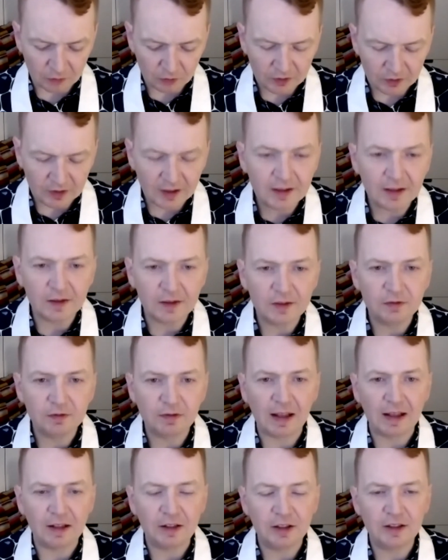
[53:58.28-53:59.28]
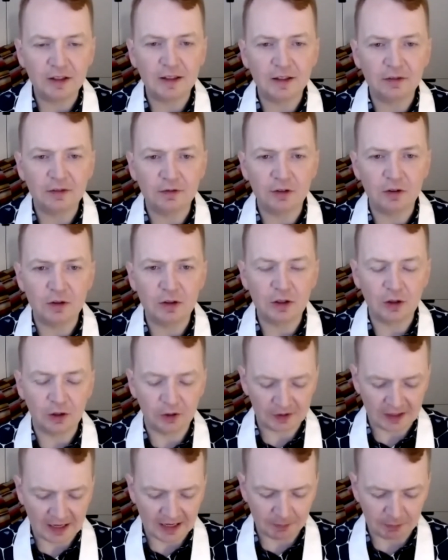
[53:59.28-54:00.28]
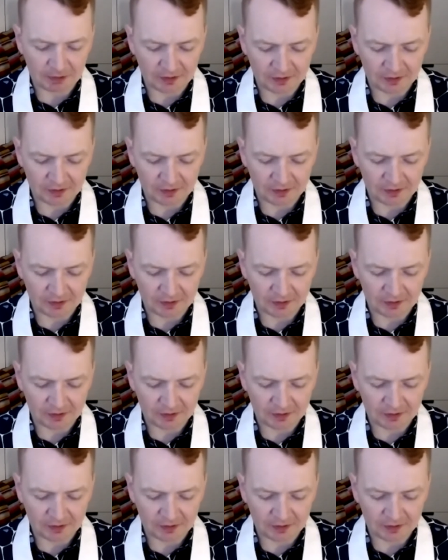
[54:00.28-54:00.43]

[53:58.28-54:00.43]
Did this food cause animal